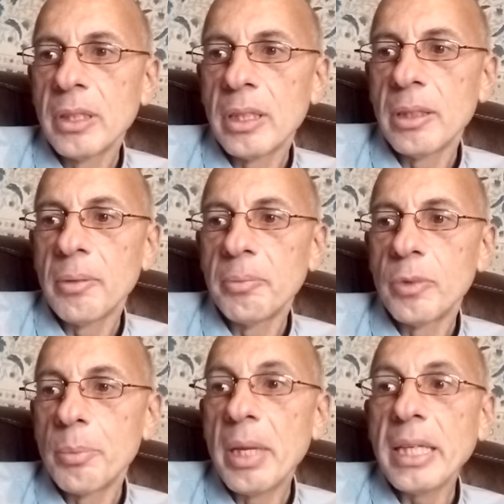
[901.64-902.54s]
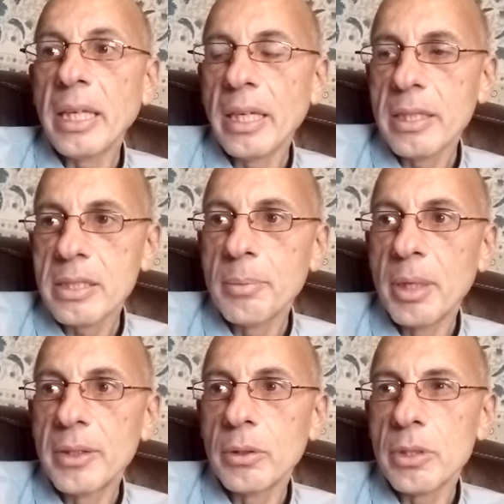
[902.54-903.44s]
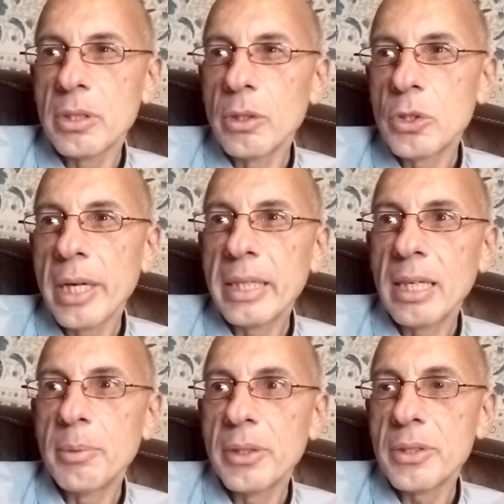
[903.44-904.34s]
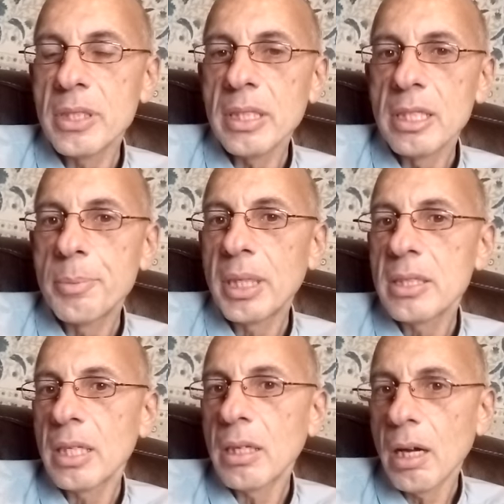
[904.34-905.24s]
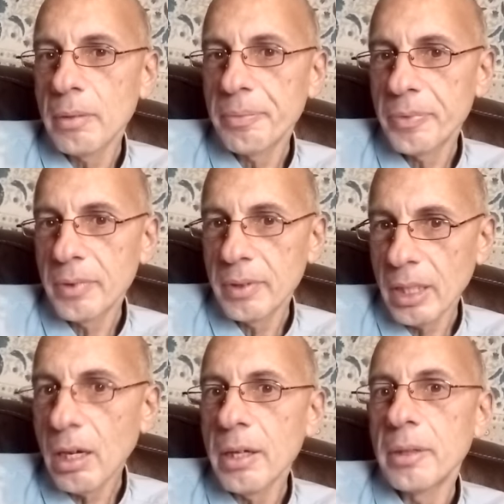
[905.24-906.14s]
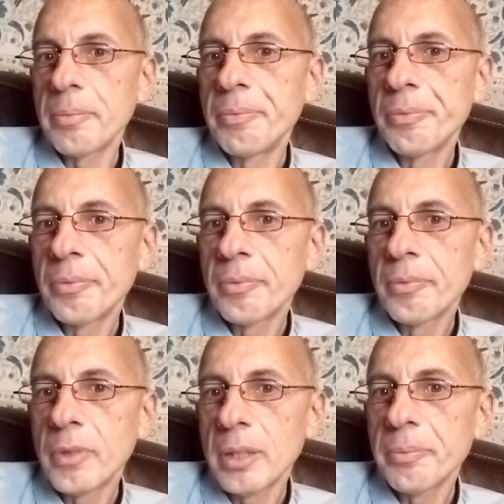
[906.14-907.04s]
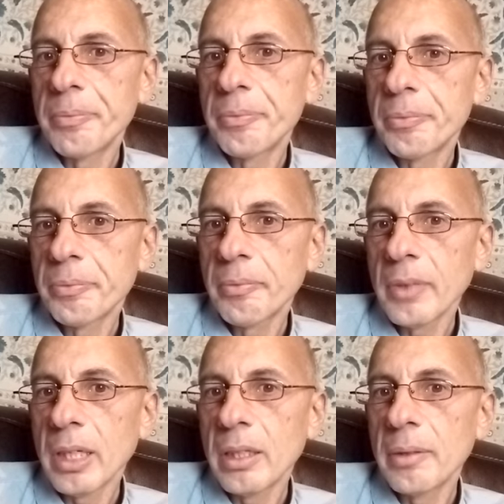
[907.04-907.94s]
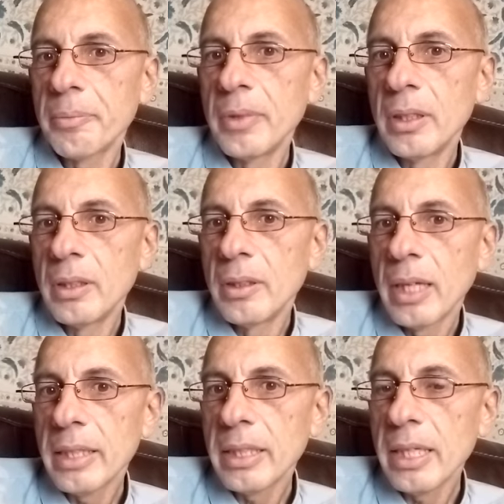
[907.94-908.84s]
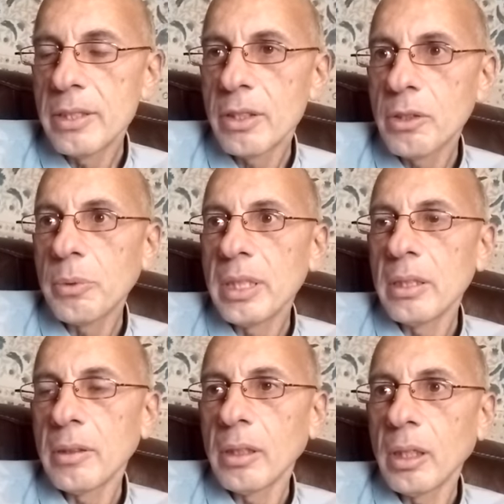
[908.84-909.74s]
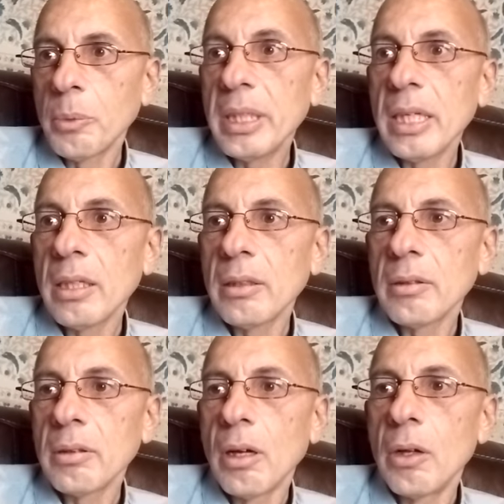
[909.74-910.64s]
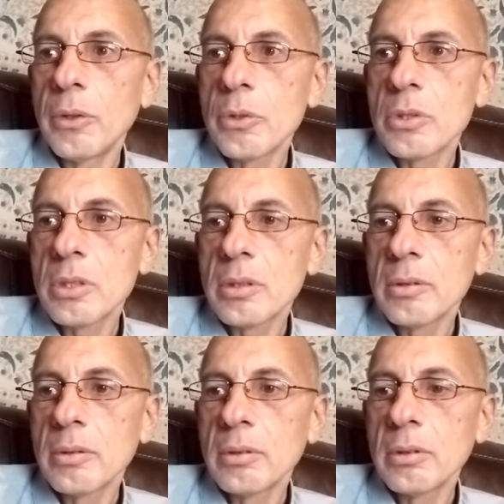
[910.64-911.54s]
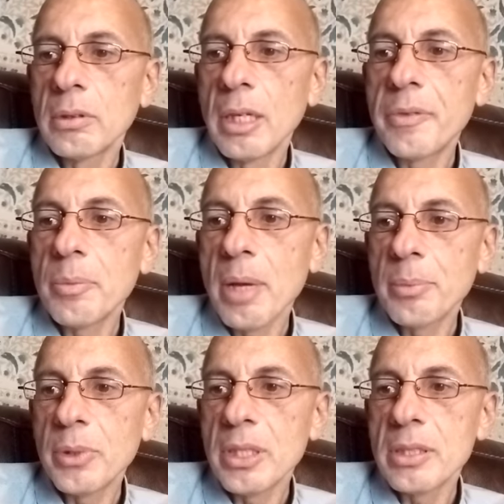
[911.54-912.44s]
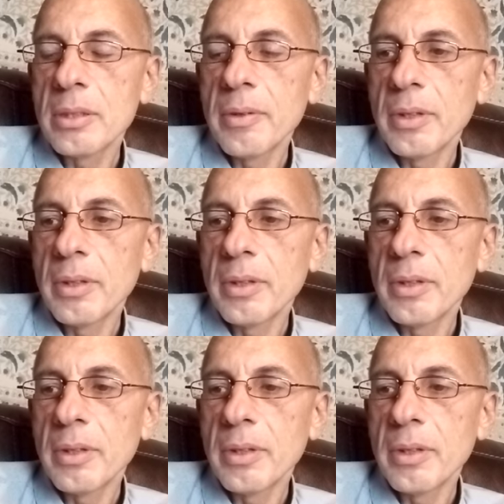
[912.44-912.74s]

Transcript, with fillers: um, rebelling against the mother or still trying to get mother's needs because they got they got it, right? Um, at the age of three, uh, when they all those loving memories,